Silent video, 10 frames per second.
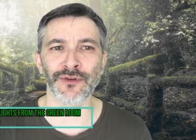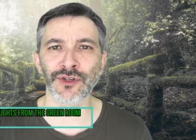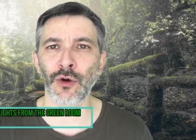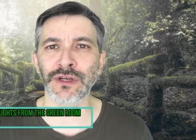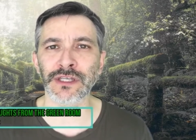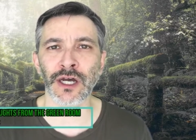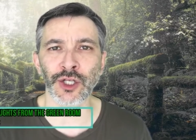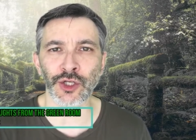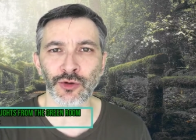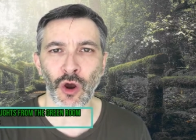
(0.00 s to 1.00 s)
There's always a
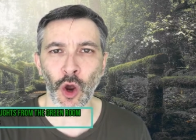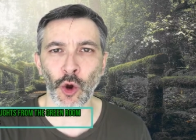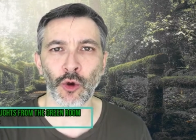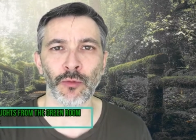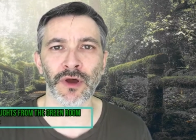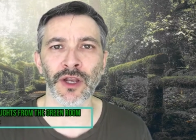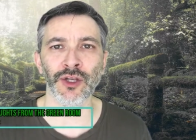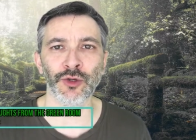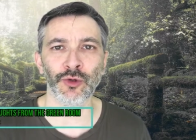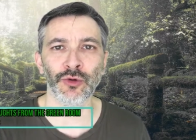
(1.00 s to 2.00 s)
new home, a
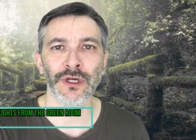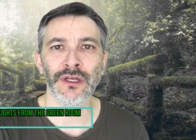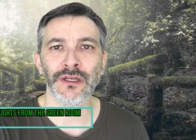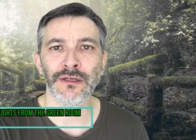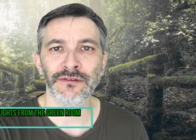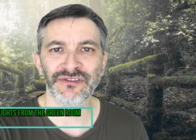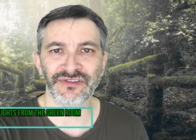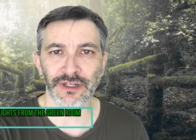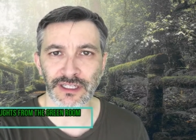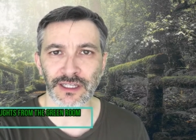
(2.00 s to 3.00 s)
new
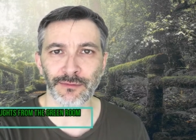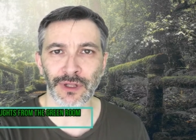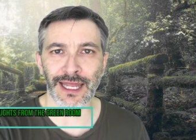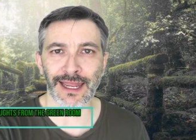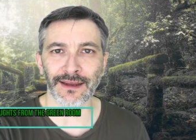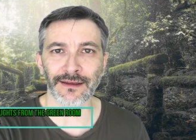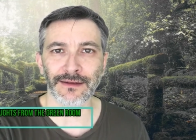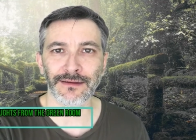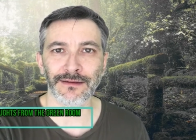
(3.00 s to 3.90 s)
fill in the blank.